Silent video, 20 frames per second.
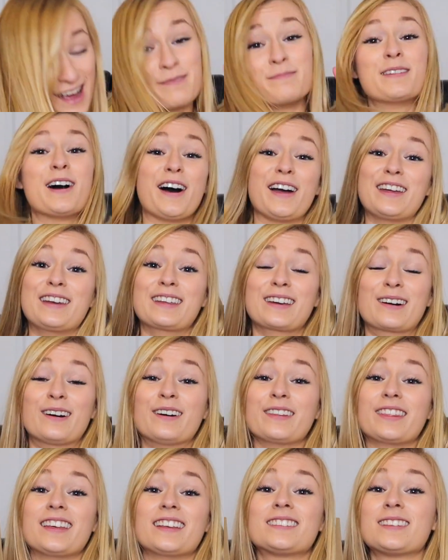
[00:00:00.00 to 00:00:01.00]
I'm not eating
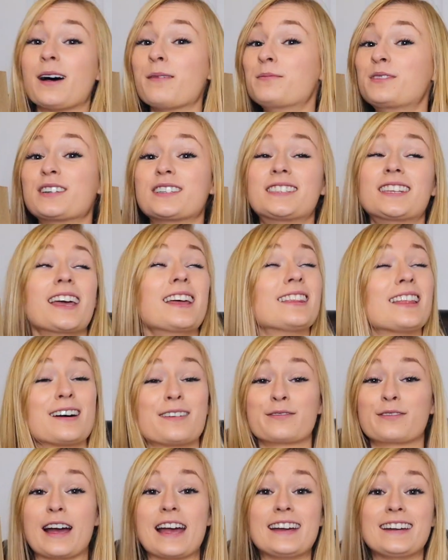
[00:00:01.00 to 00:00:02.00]
all this. I'm just saying
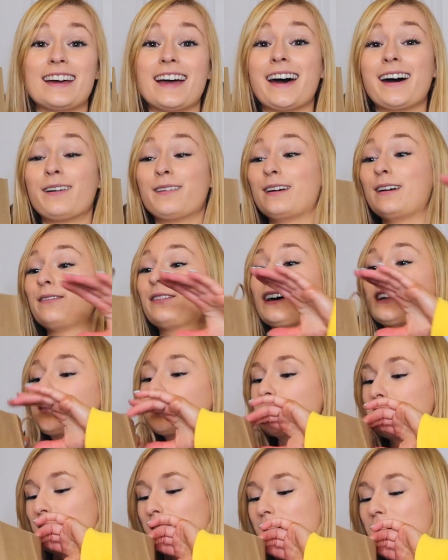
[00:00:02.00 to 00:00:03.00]
that right now. If that's
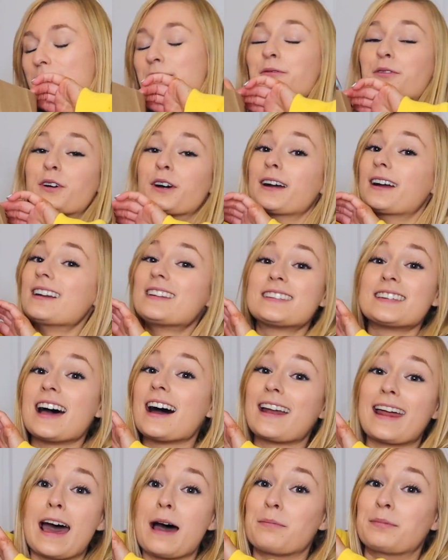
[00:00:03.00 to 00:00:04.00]
what you came for, it's
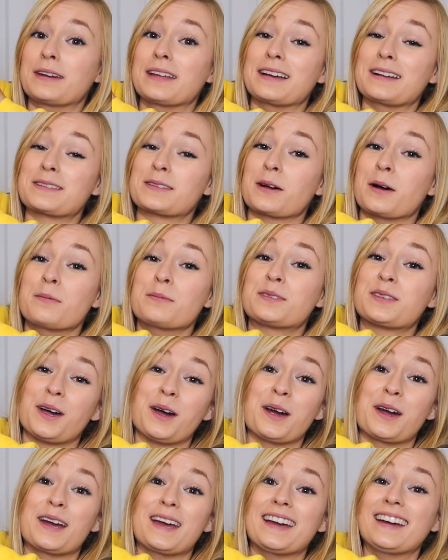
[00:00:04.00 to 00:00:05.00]
not happening, so I'm
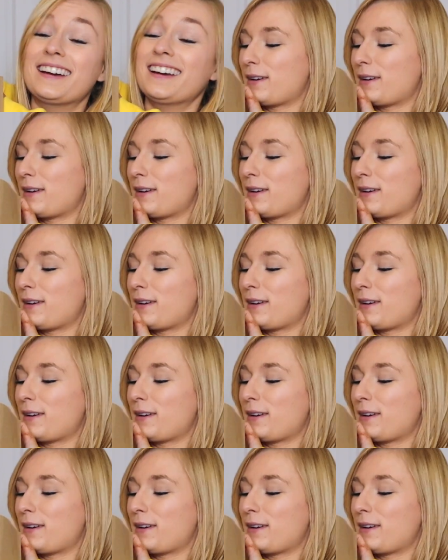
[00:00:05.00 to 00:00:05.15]
sorry.